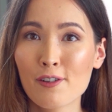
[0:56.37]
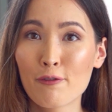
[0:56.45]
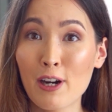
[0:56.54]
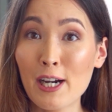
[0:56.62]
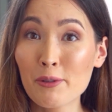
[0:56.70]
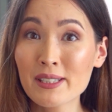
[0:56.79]

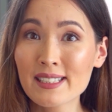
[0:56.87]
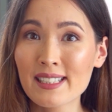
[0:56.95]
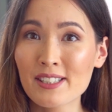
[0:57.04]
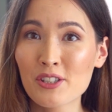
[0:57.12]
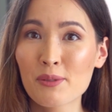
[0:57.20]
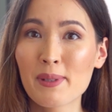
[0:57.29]
For our
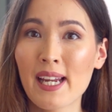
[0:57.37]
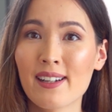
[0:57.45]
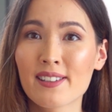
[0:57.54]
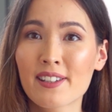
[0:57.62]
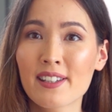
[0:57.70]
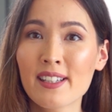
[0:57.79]
skin to be
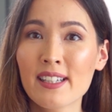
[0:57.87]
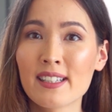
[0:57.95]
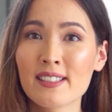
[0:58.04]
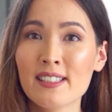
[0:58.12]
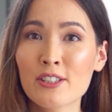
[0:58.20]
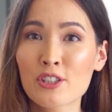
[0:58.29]
healthy,
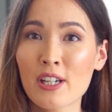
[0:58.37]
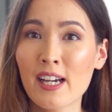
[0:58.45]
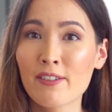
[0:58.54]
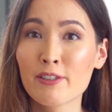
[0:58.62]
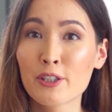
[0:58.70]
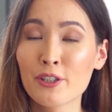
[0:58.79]
it needs to
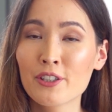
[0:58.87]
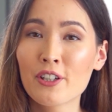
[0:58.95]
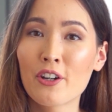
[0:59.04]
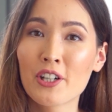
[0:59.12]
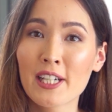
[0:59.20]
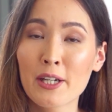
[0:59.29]
have a
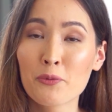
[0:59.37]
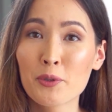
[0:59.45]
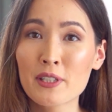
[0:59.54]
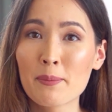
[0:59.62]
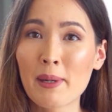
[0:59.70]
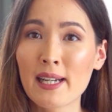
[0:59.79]
good oil and
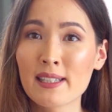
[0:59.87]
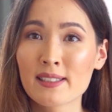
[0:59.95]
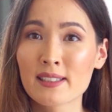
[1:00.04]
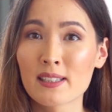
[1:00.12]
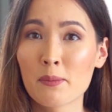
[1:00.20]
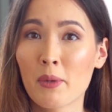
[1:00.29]
water
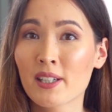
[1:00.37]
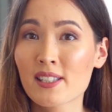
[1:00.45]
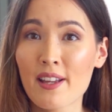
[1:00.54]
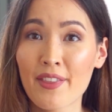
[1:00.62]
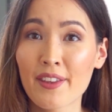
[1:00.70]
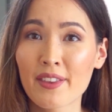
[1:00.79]
balance,
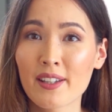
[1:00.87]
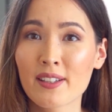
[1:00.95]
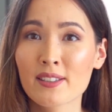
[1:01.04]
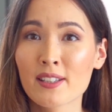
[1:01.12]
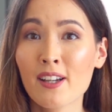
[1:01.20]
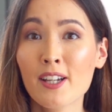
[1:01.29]
amongst other things.